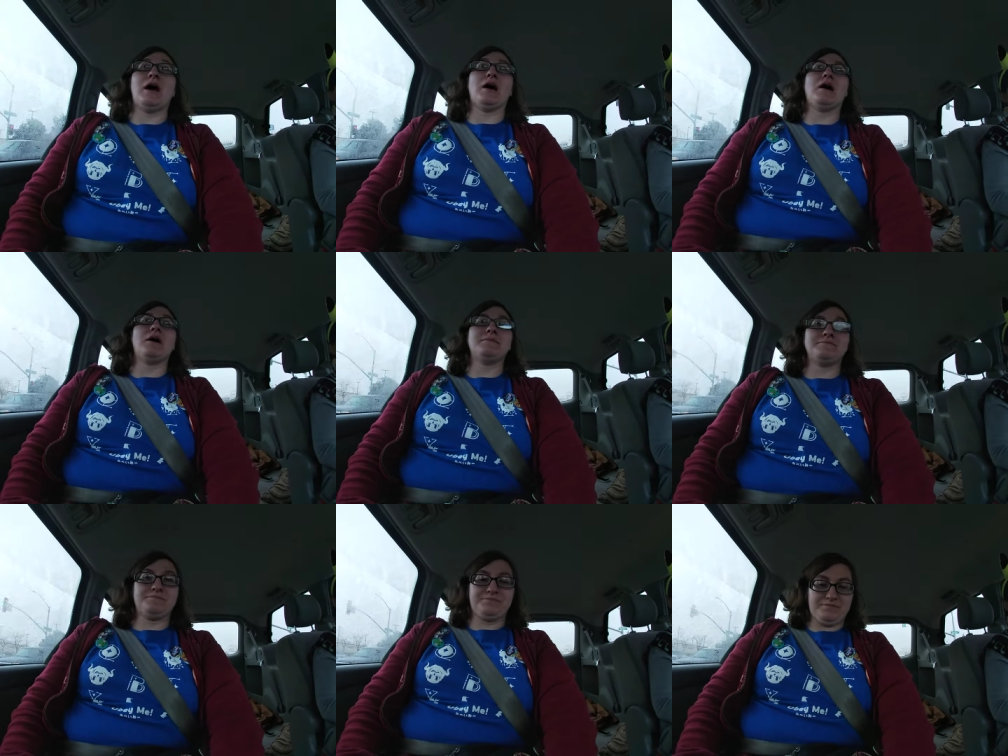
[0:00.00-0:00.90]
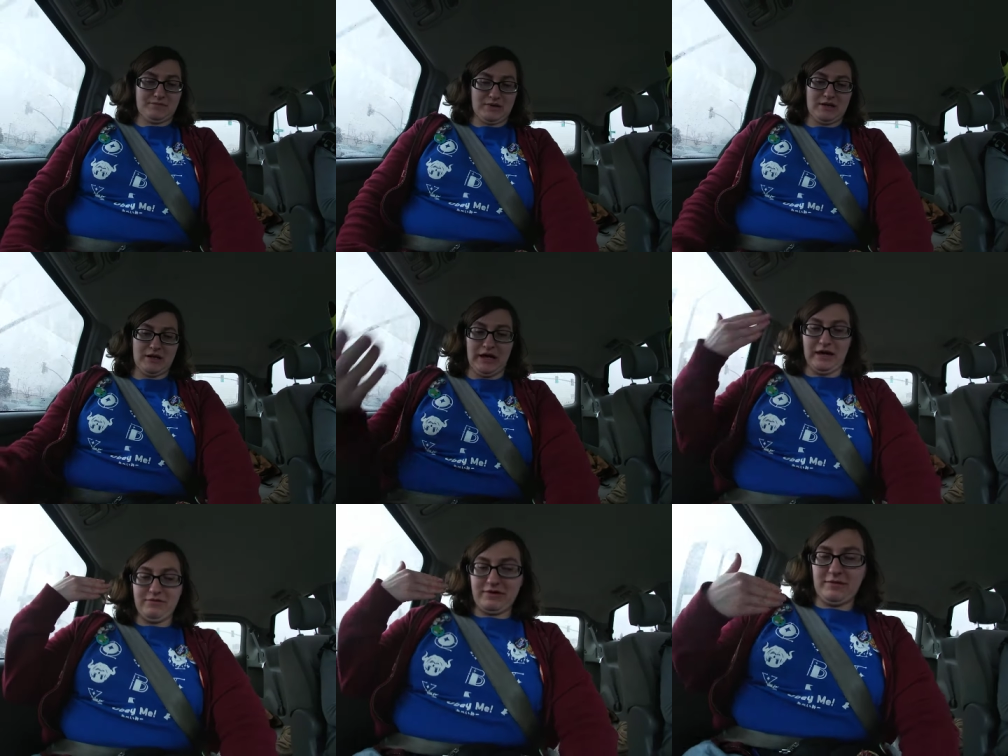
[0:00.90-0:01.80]
Um
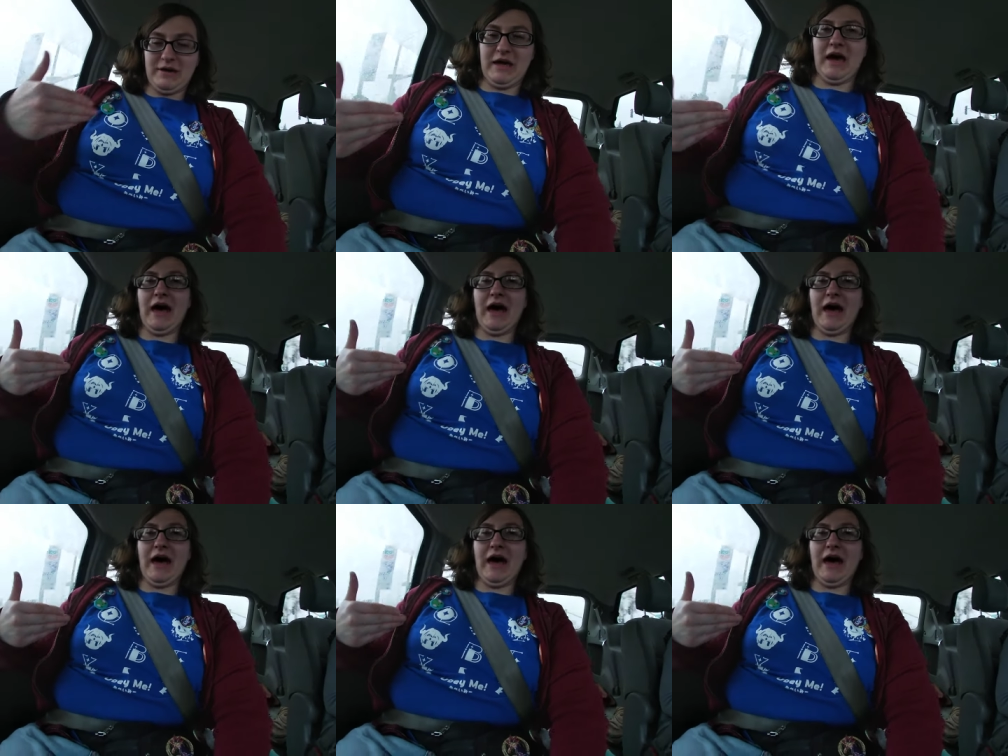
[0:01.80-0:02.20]
and look at me,